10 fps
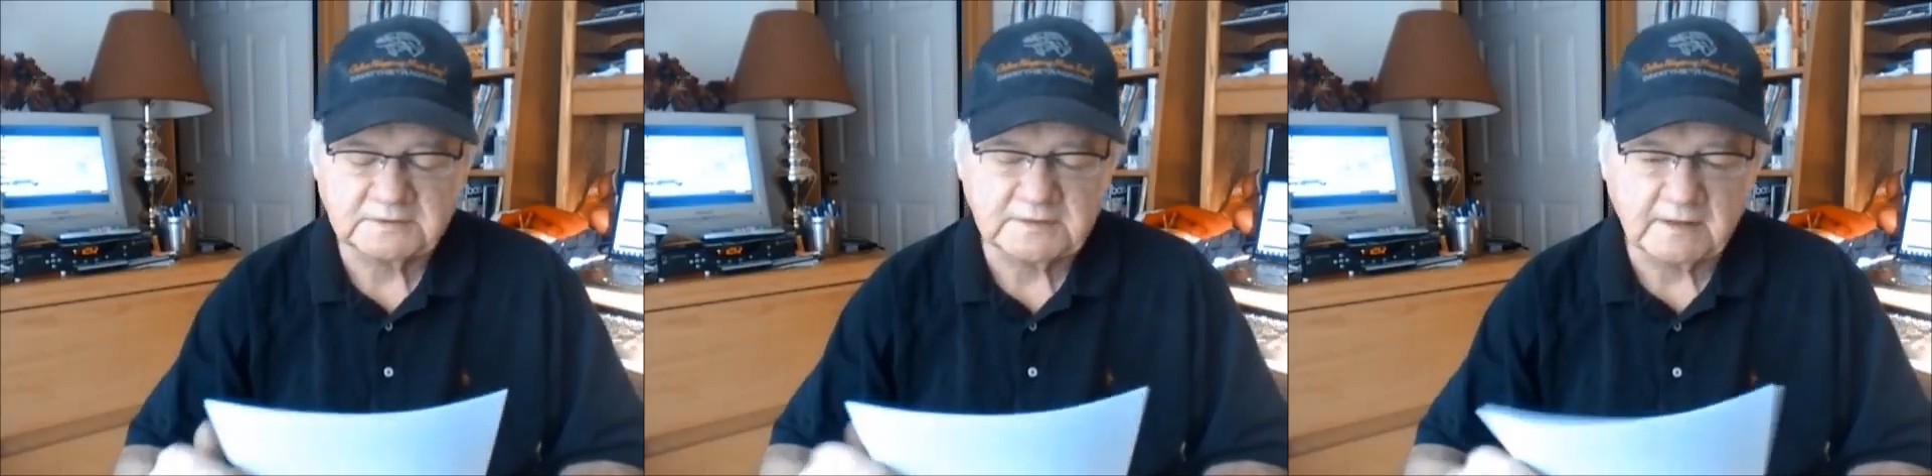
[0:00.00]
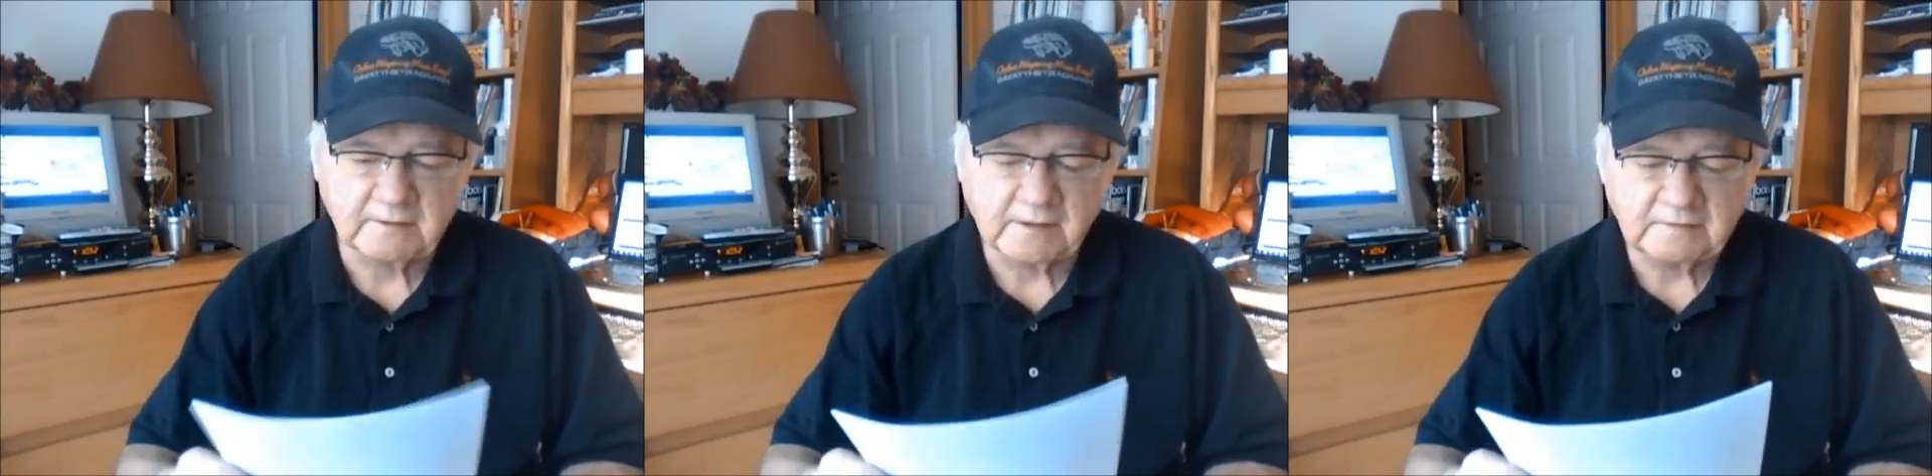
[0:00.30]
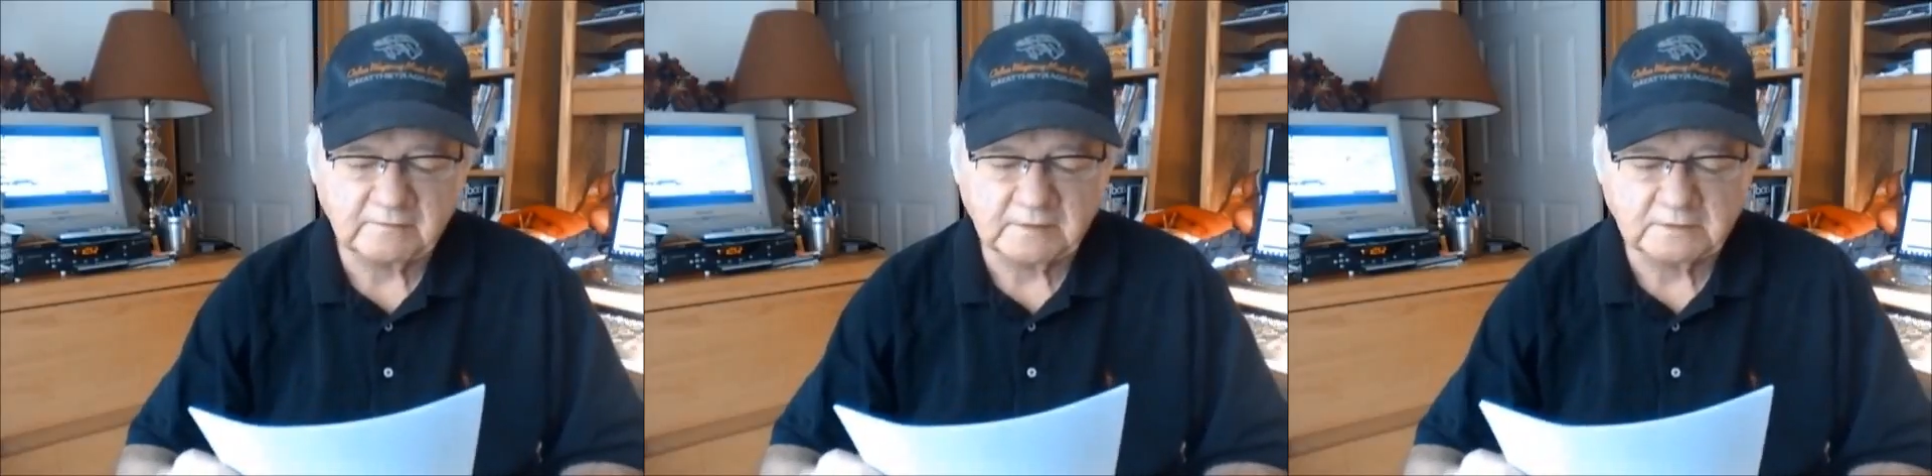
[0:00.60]
on Saturday
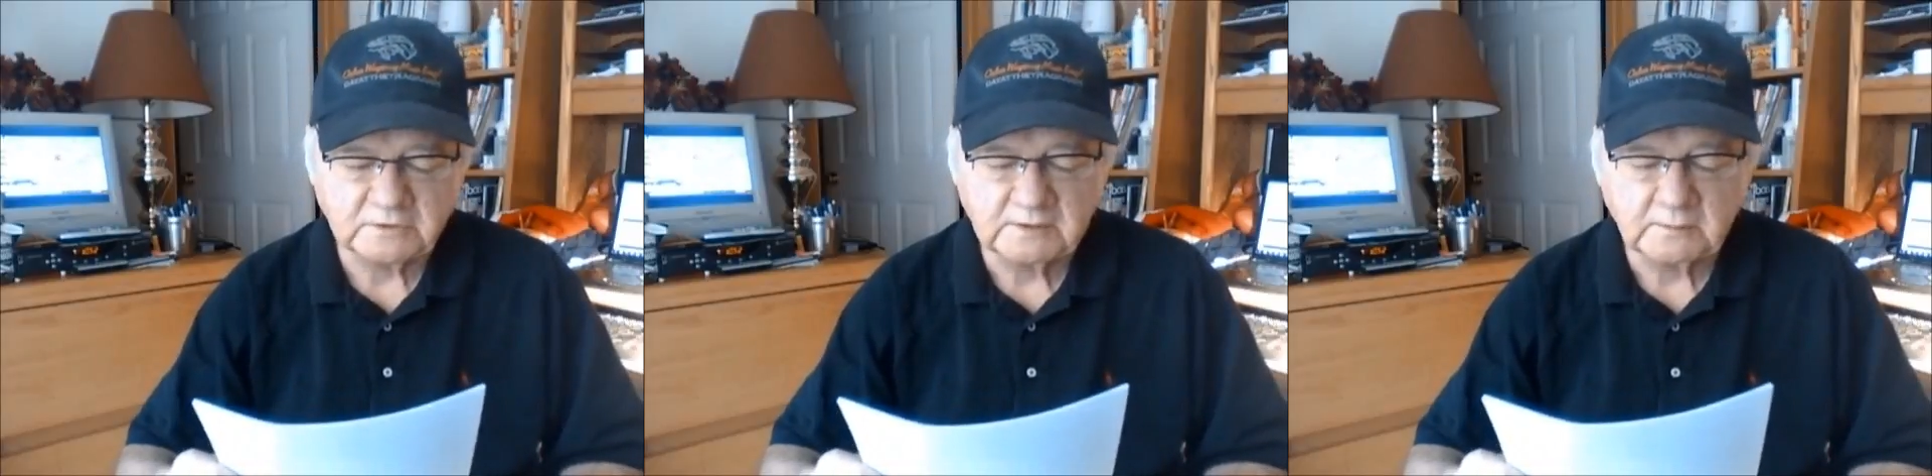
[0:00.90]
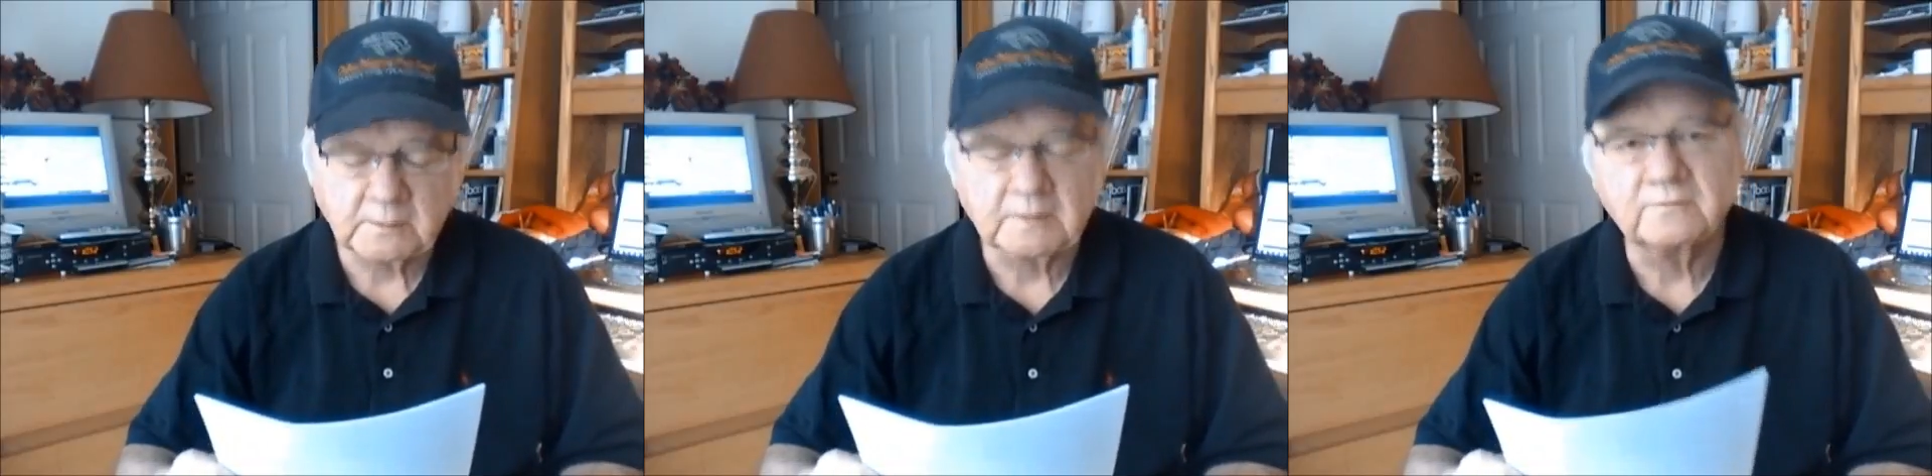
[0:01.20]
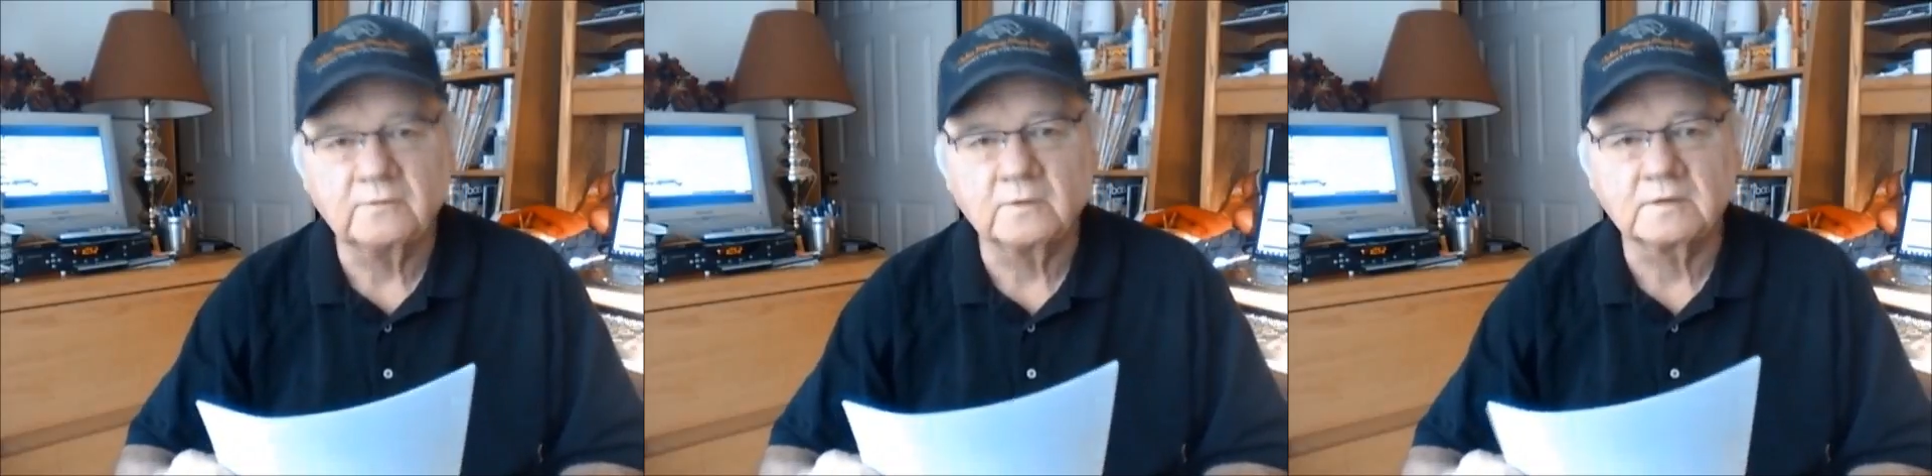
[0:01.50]
evening, January the
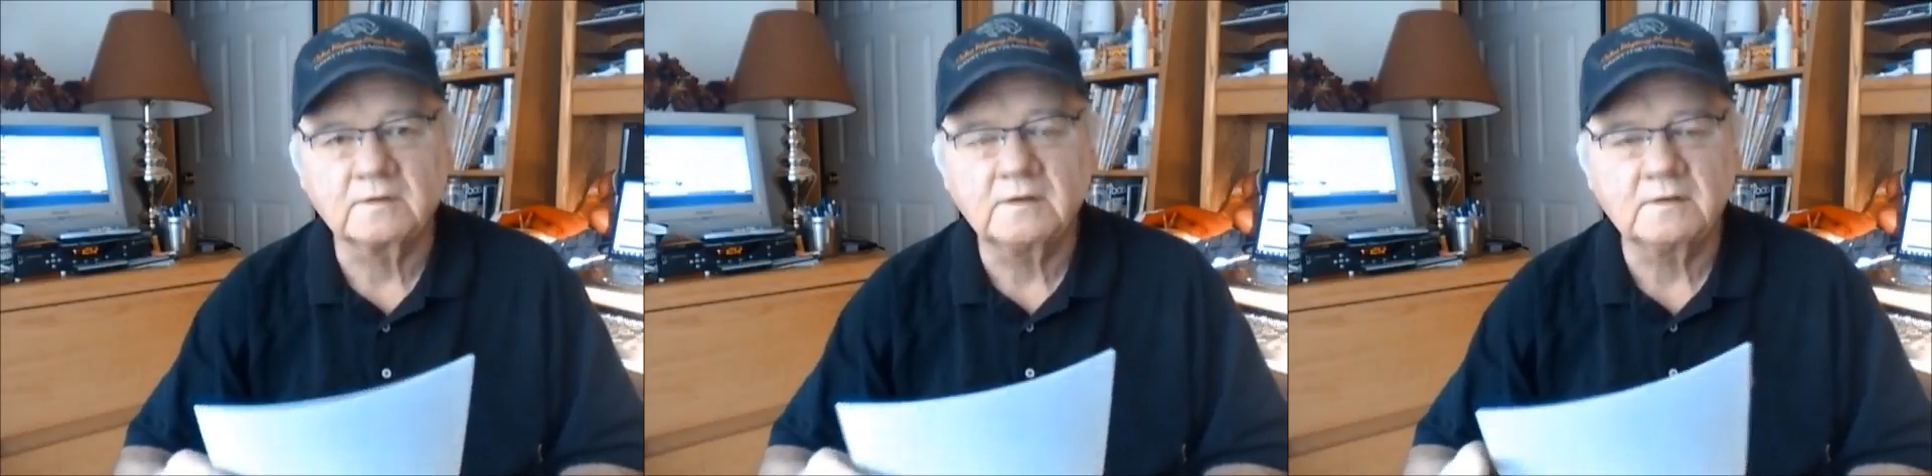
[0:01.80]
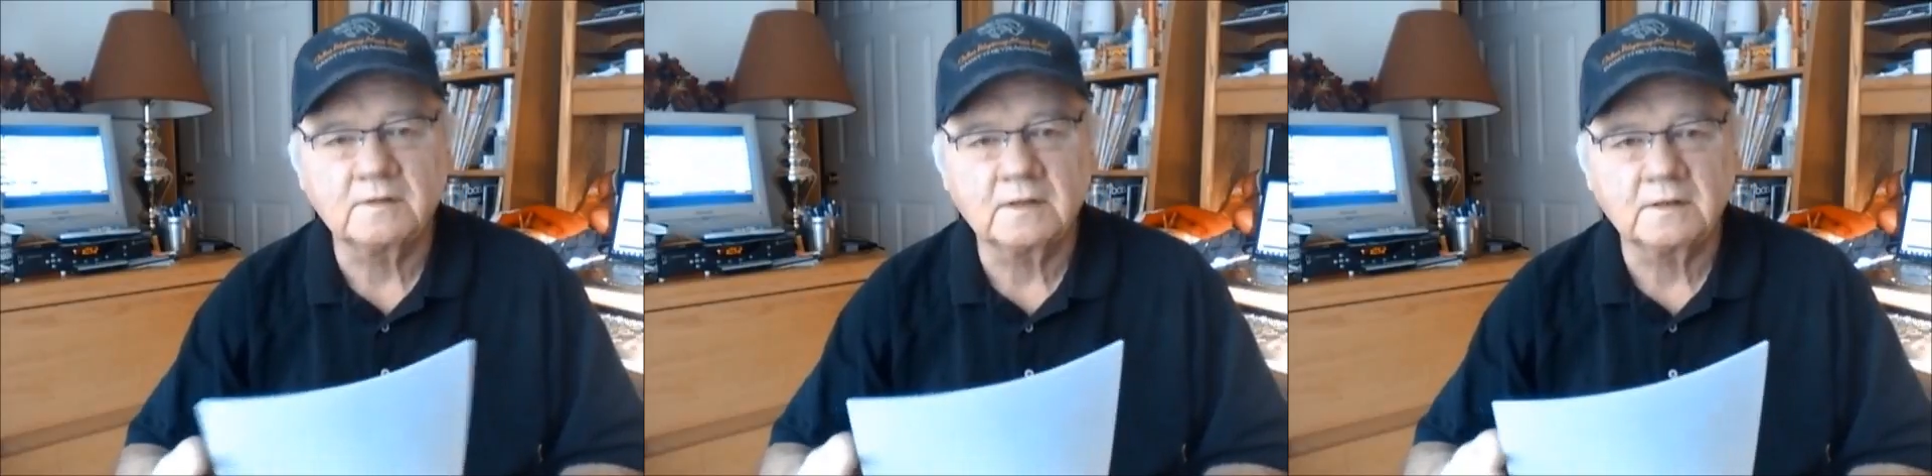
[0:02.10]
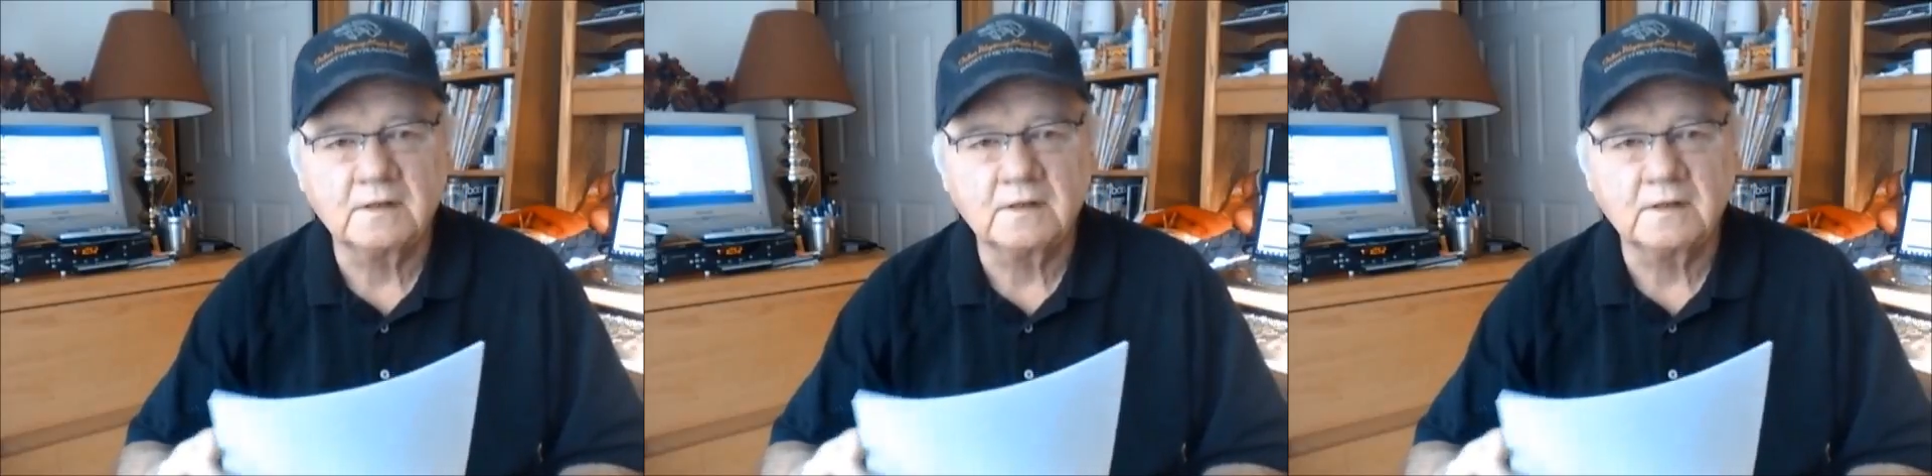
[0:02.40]
14th. And